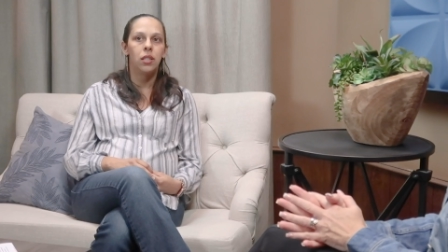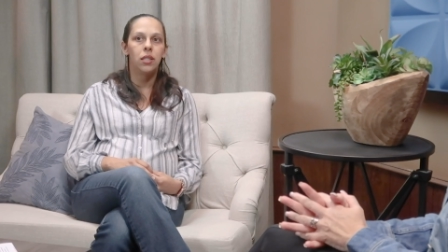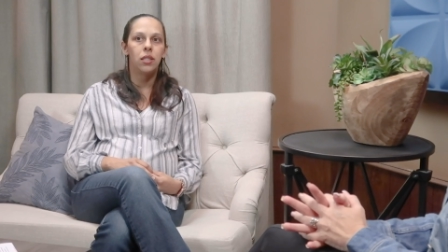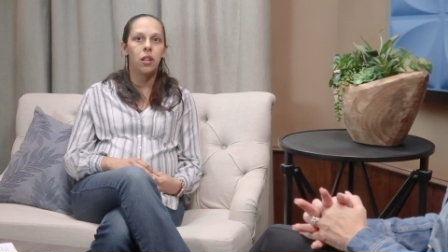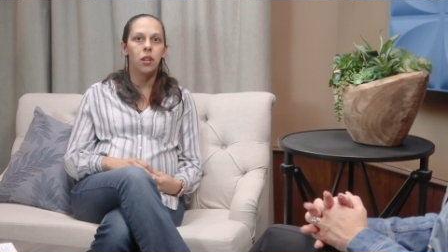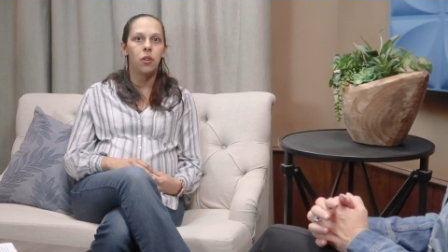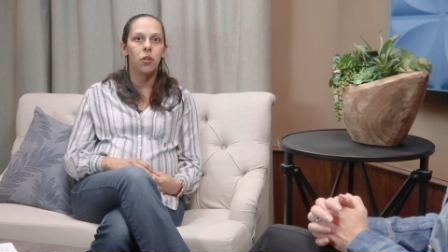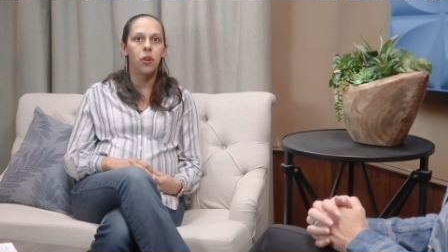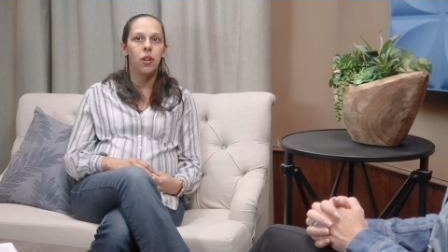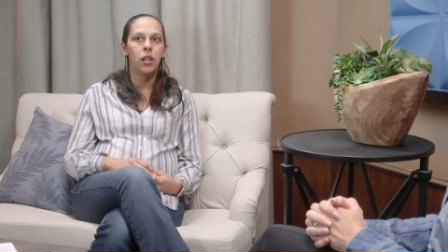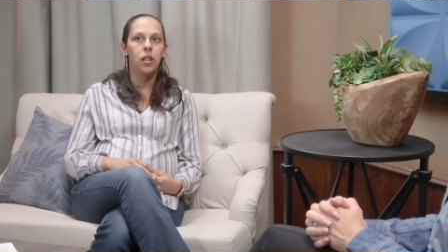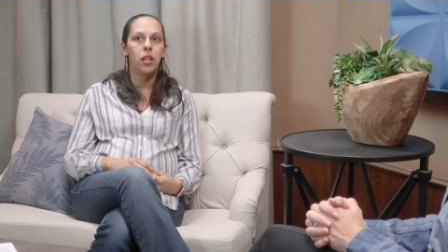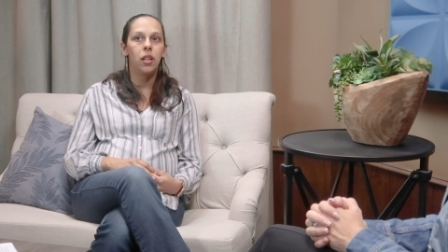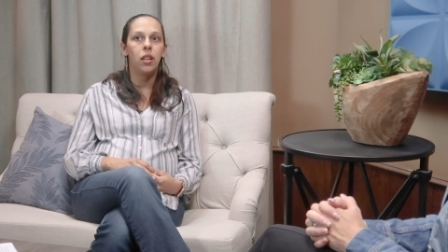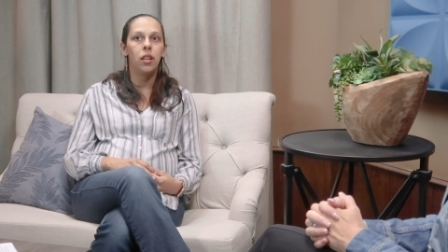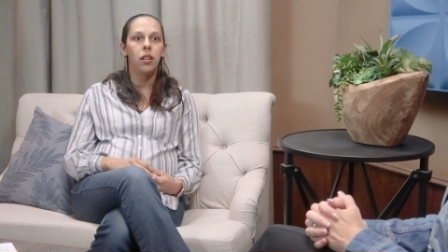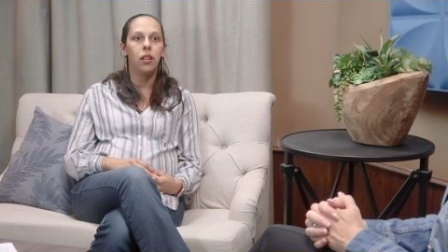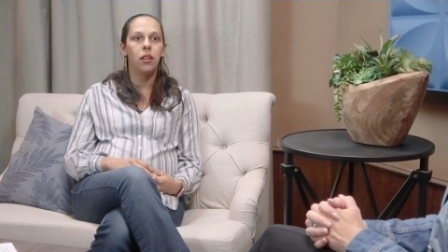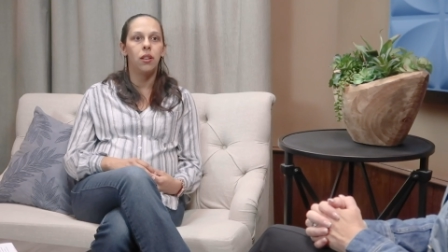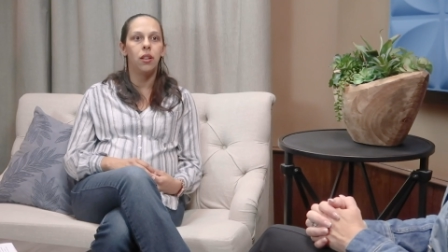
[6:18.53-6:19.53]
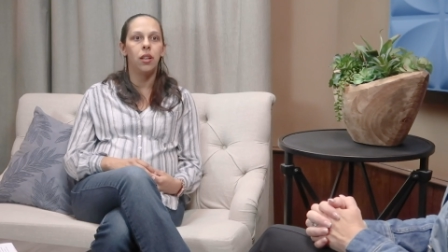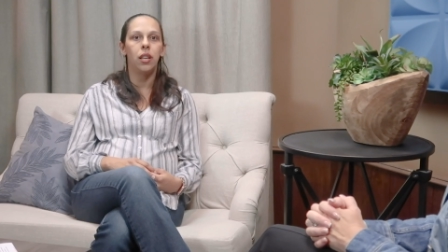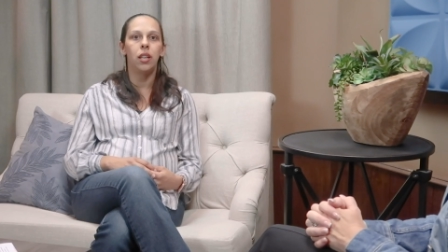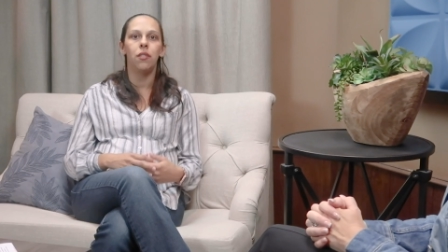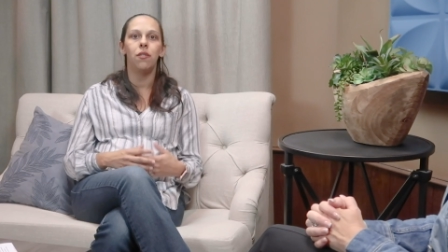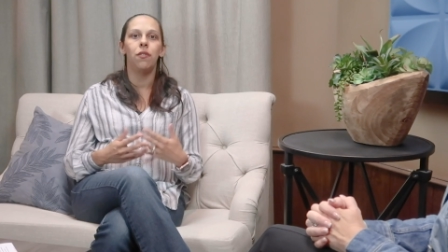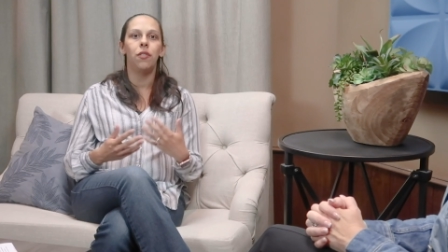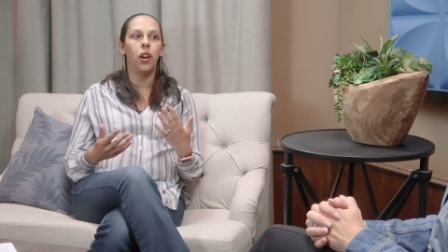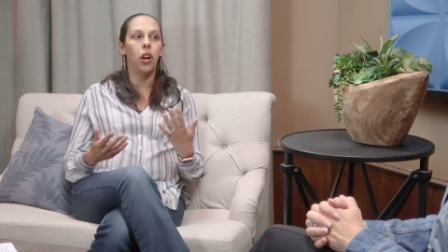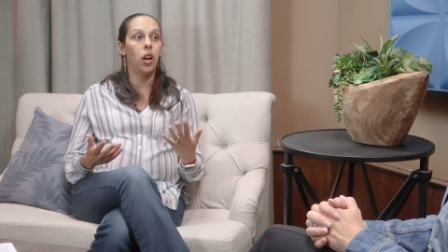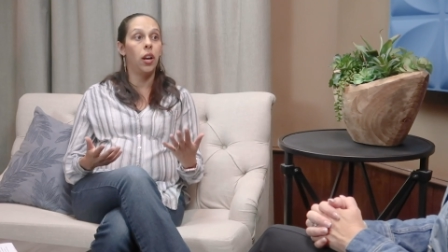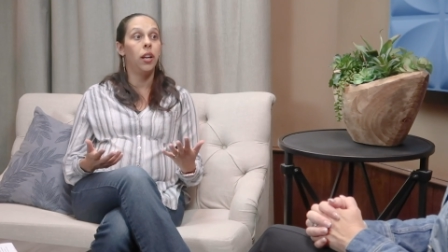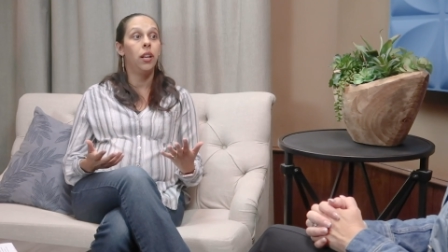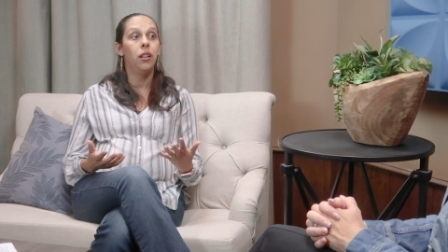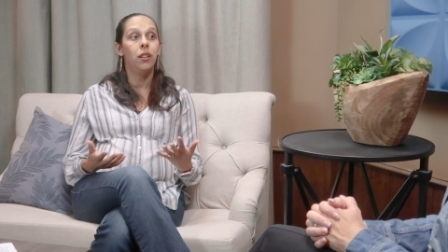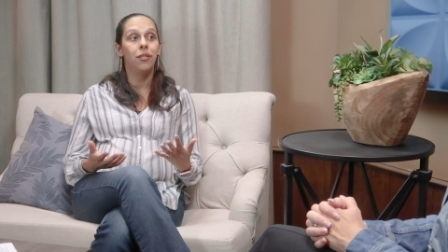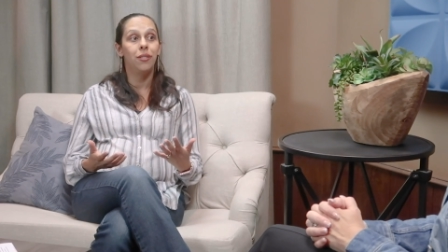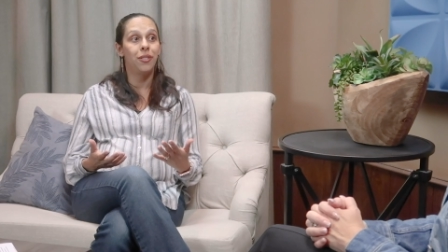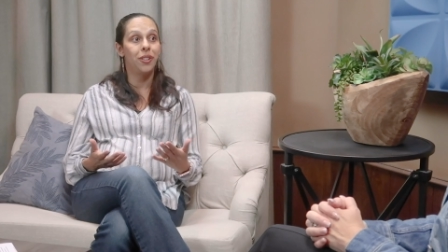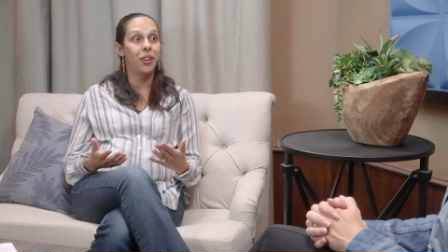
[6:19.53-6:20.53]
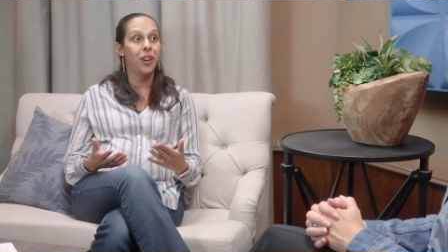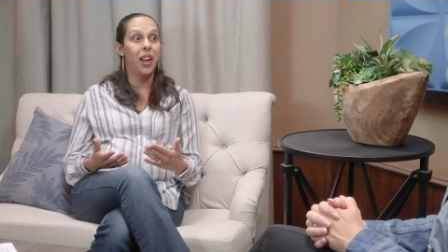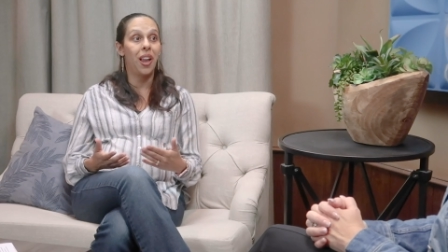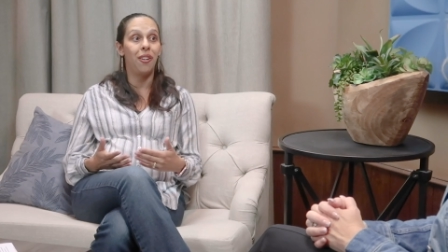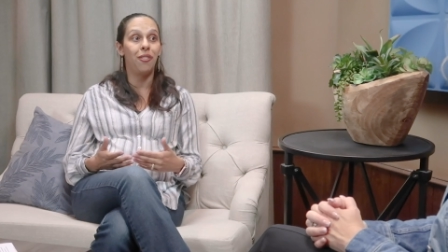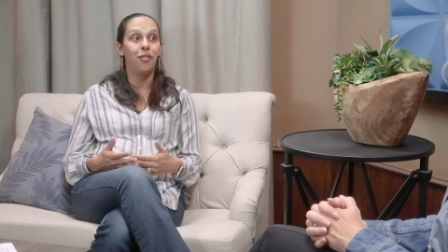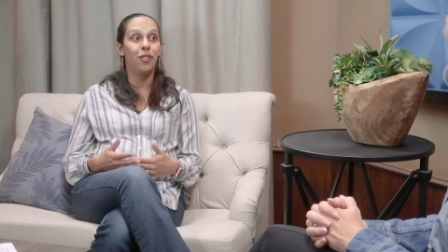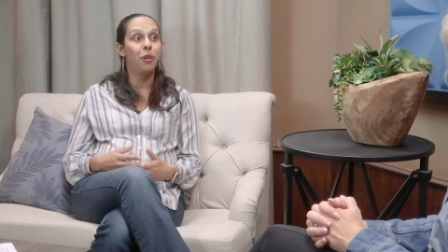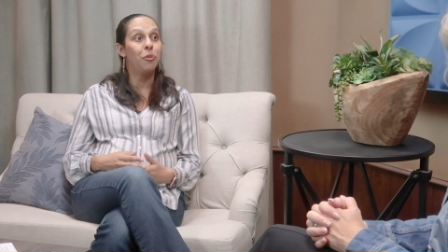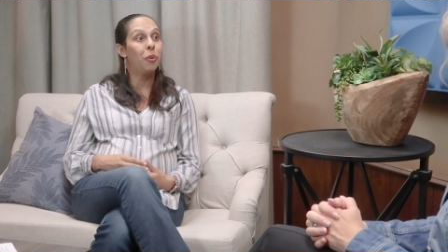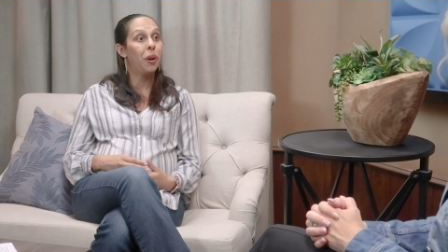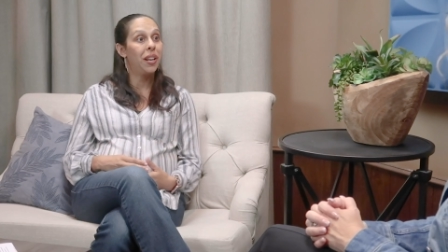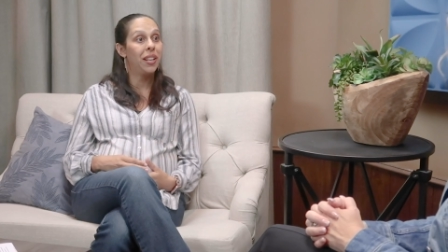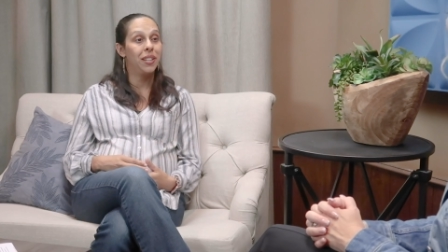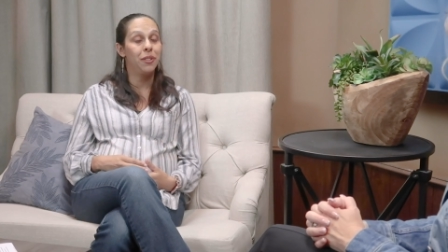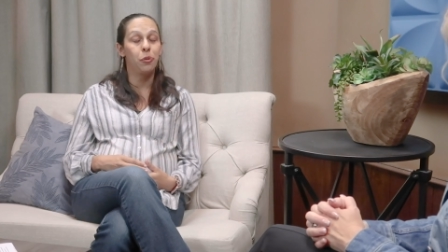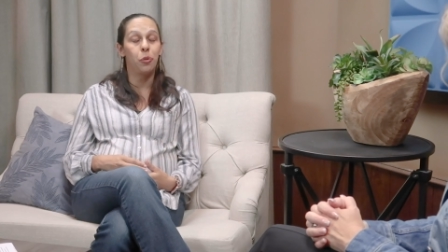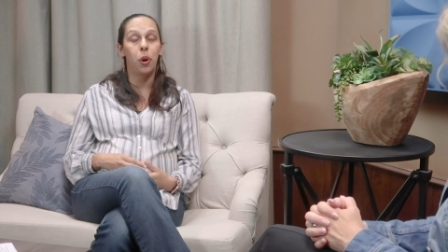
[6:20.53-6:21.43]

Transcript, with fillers: So, and it can it can vary for mm-hmm. everybody.